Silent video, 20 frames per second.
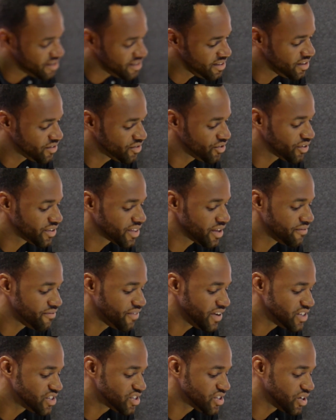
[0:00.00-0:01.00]
they took their
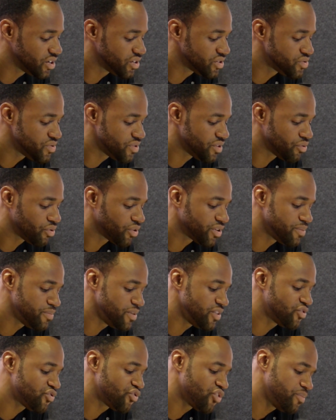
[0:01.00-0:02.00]
venture to the Rodney
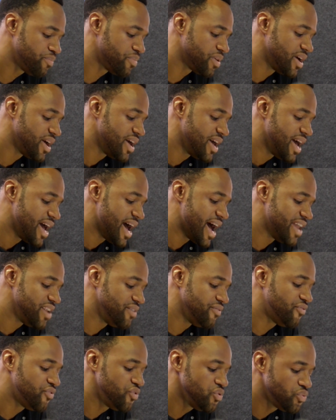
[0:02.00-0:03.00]
Bay Strip and
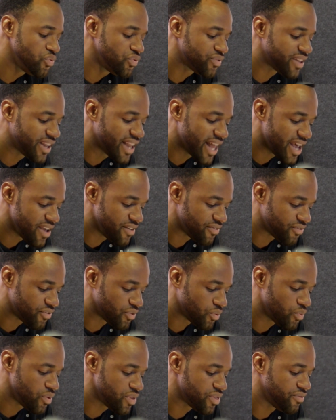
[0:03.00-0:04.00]
infused life
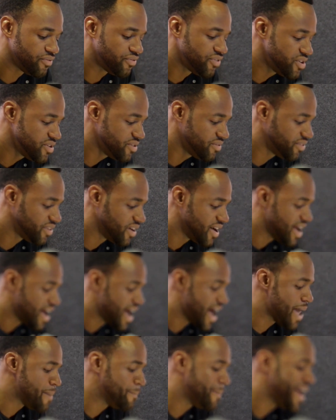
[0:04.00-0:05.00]
with Verve
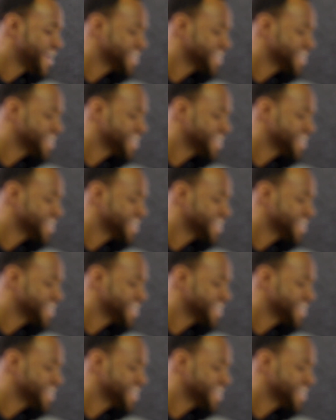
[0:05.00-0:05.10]
and by